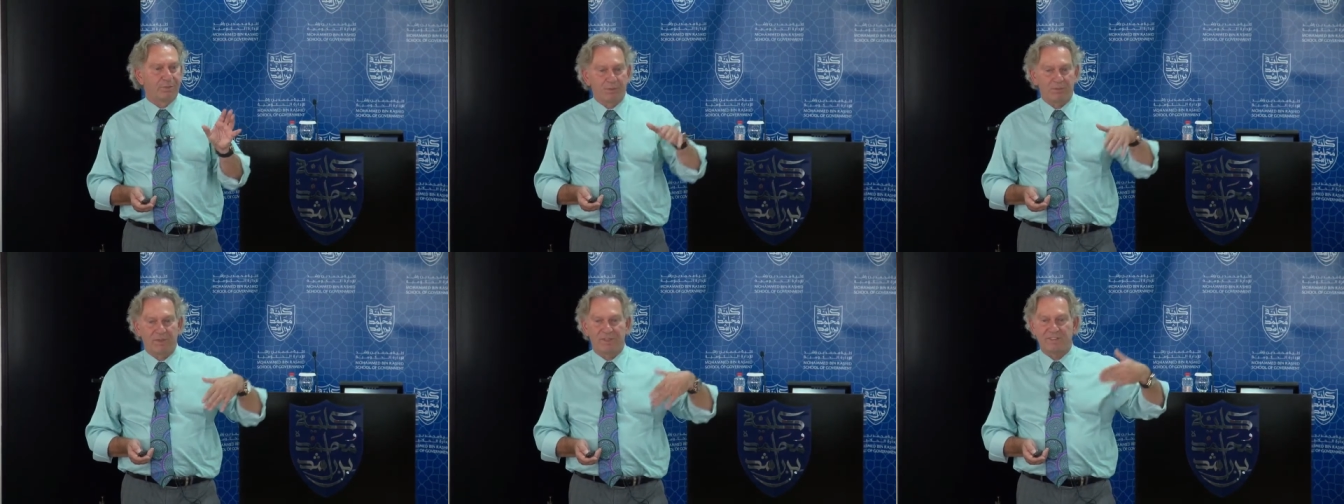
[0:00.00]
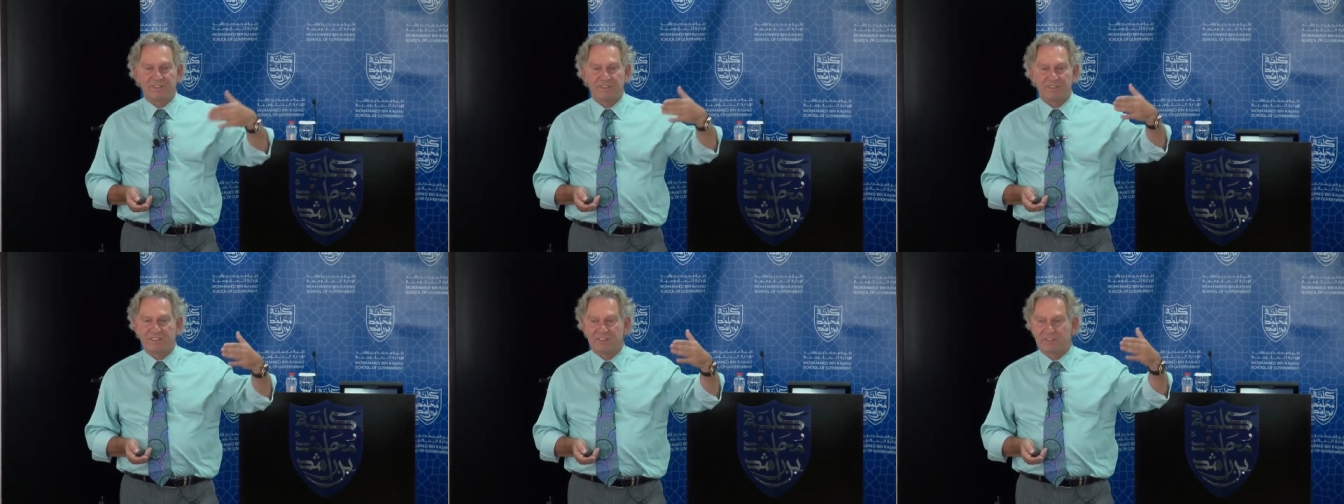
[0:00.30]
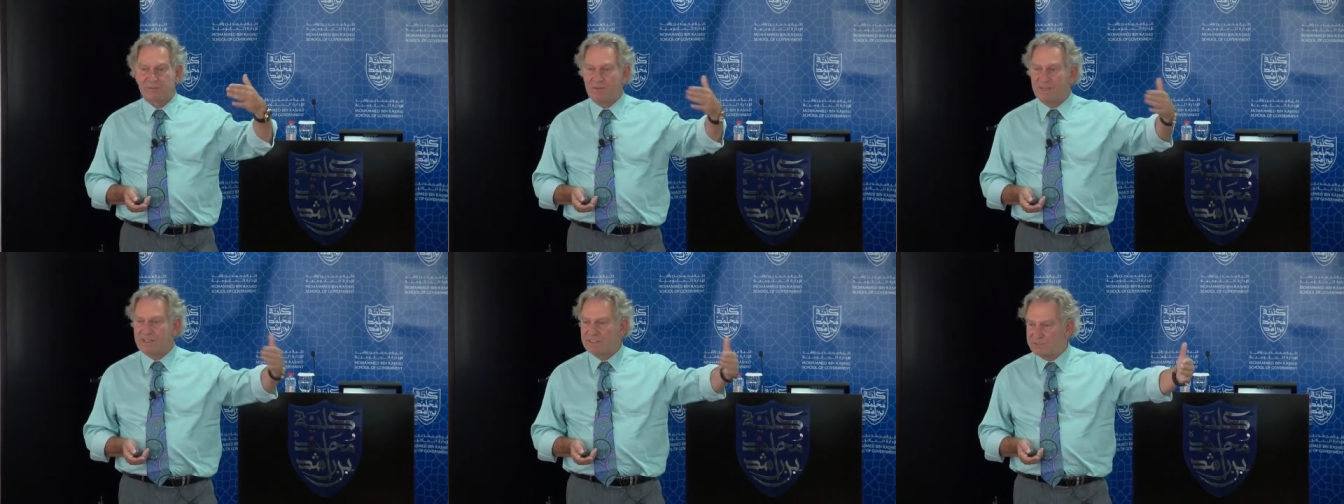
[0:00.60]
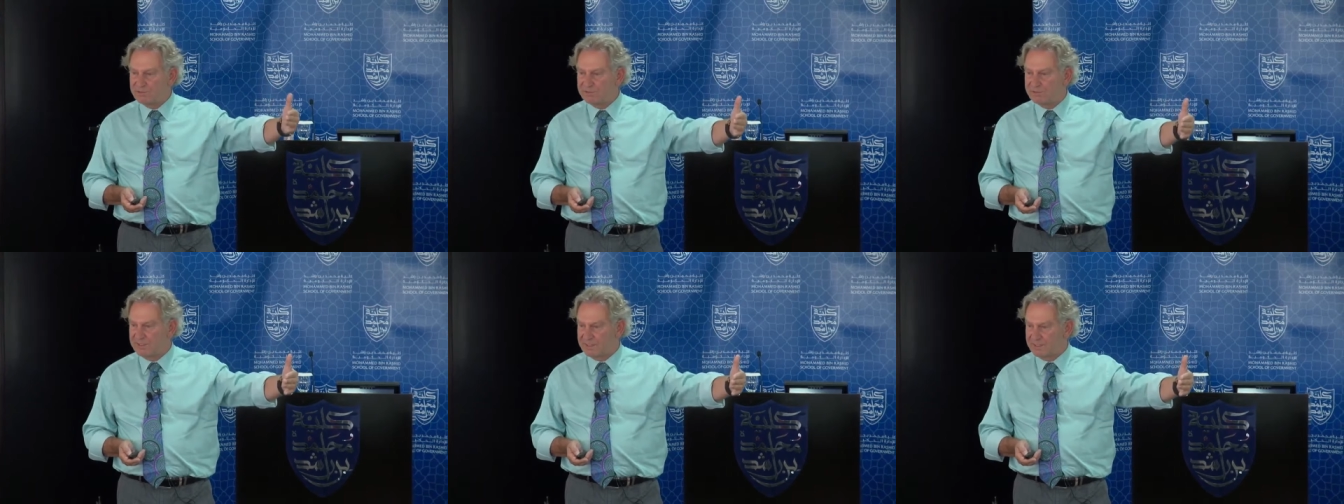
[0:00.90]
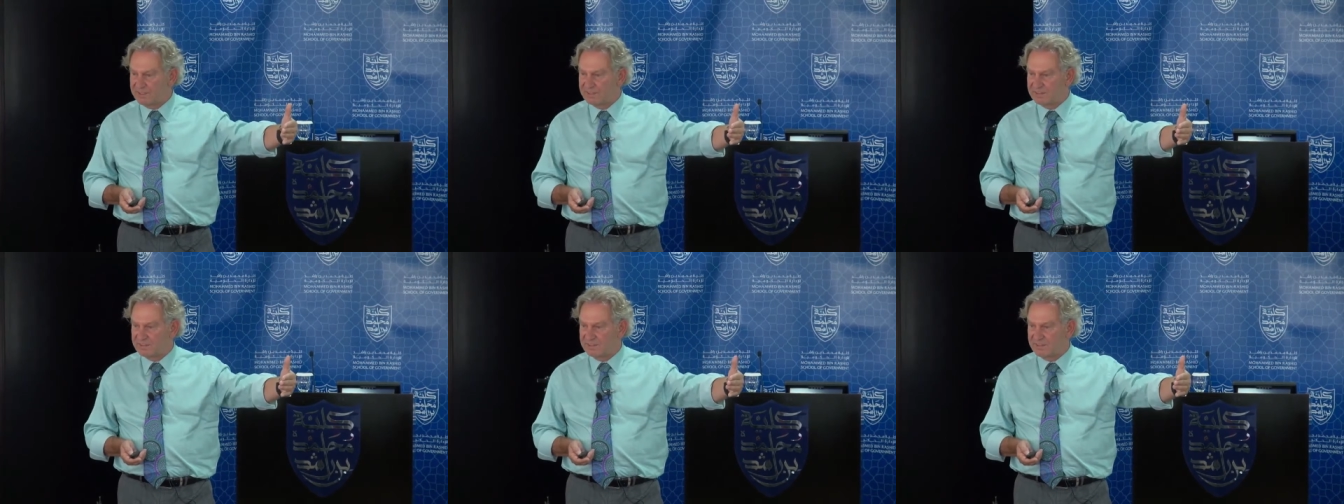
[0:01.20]
publish its
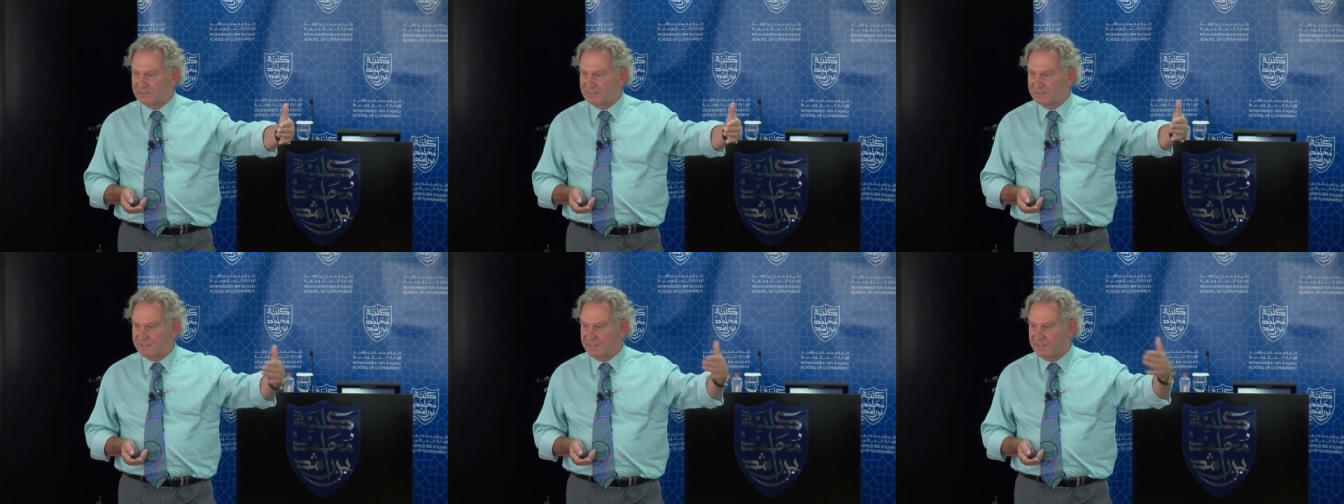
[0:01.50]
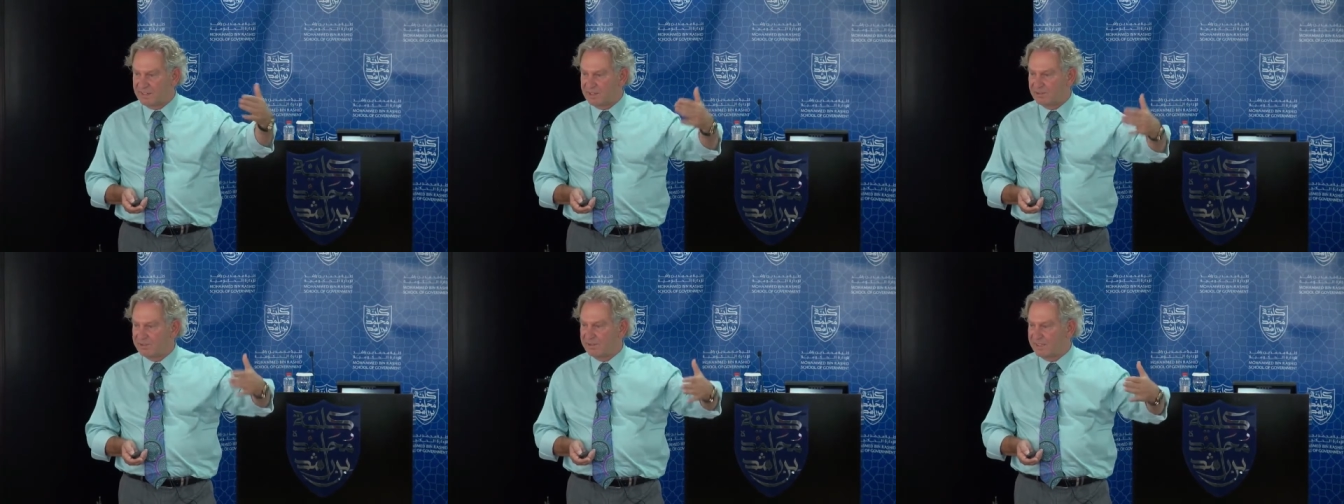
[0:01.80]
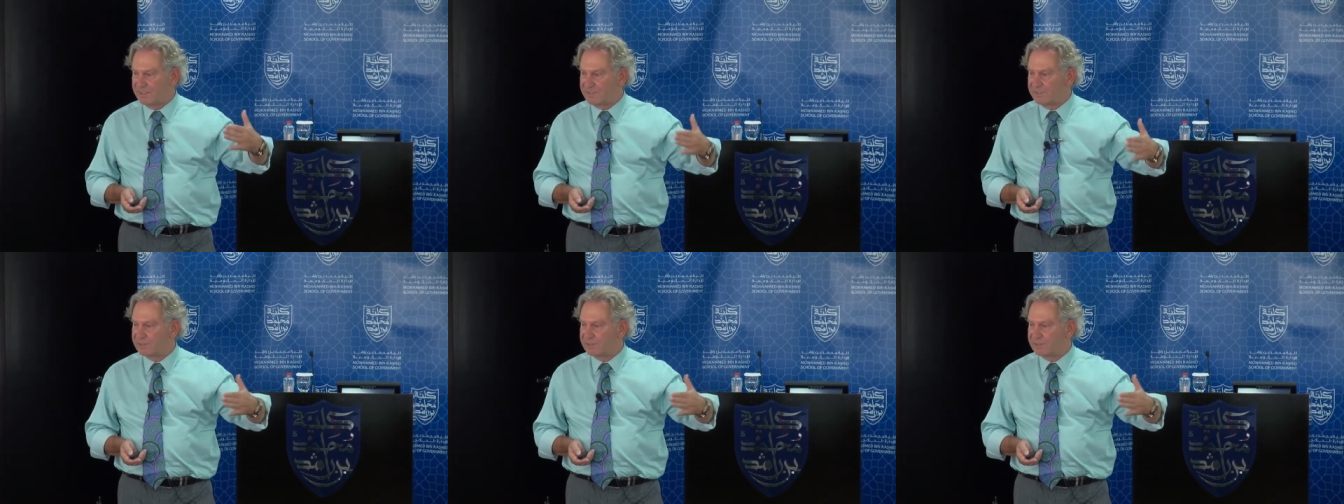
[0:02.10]
manifest and say how they